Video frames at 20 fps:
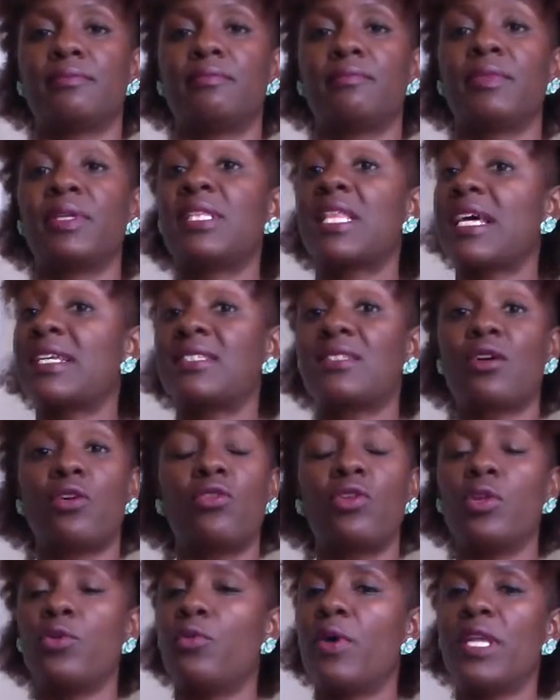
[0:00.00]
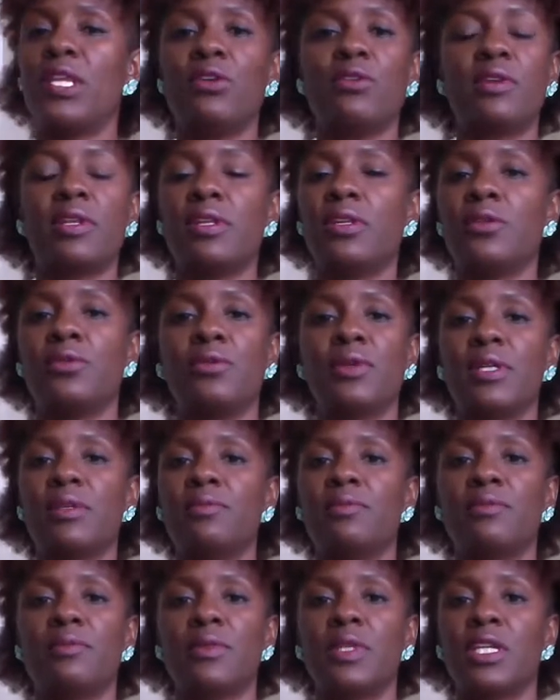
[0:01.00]
But that's the only way you can do it.
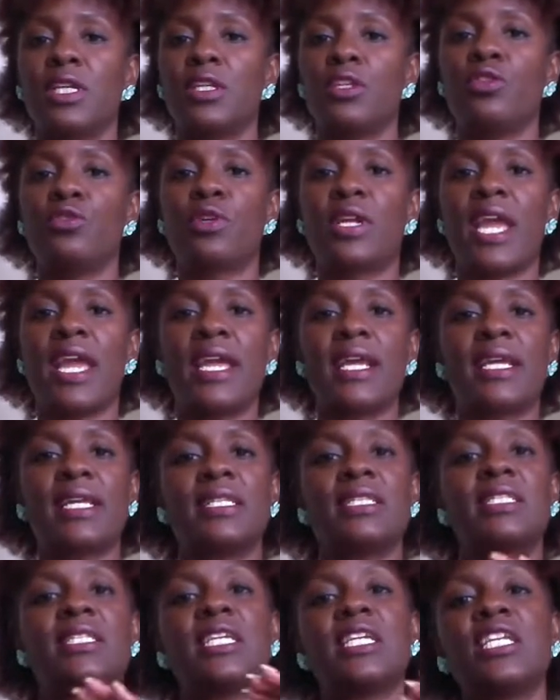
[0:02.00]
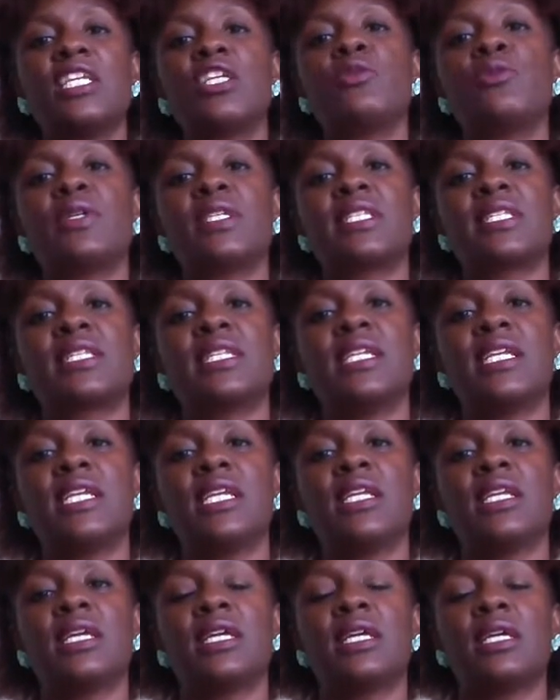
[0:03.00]
You can't
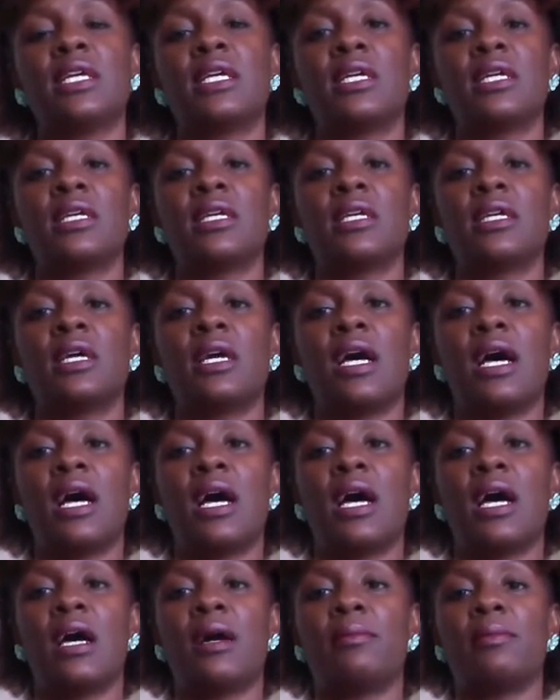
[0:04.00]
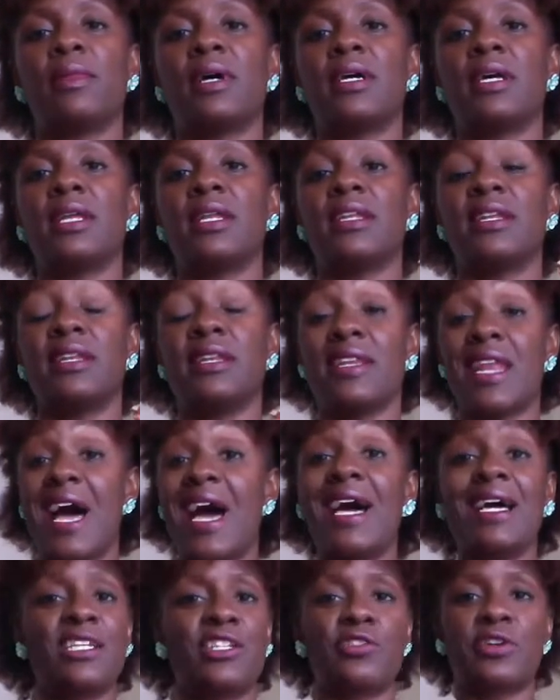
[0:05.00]
continuously um,
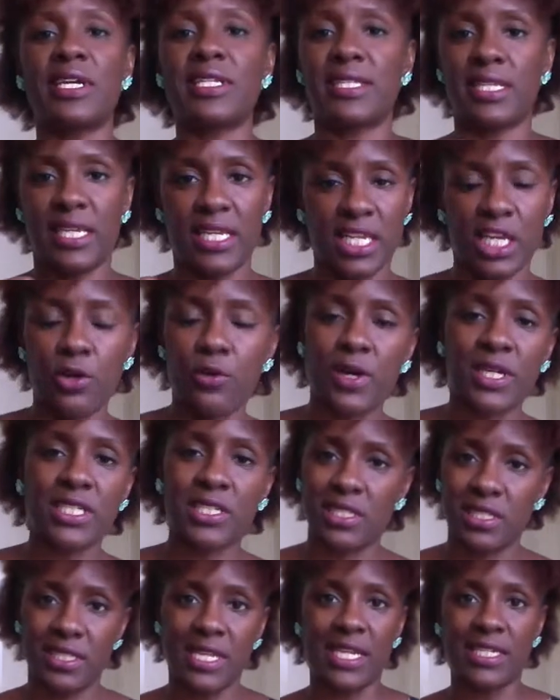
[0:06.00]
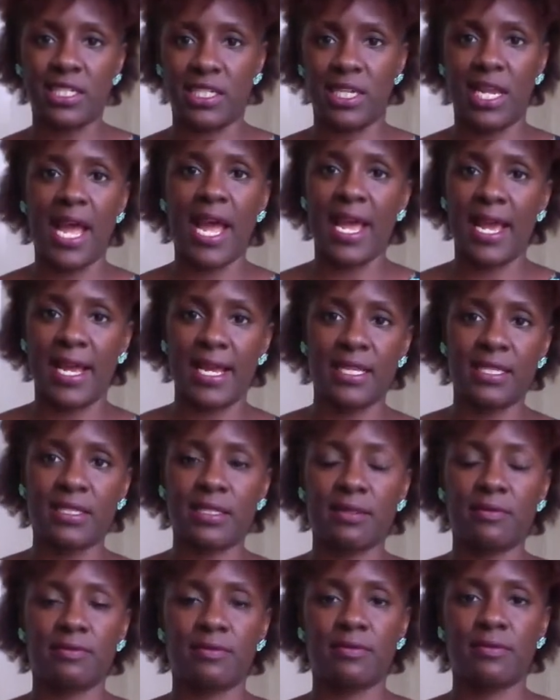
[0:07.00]
not address any question that she has.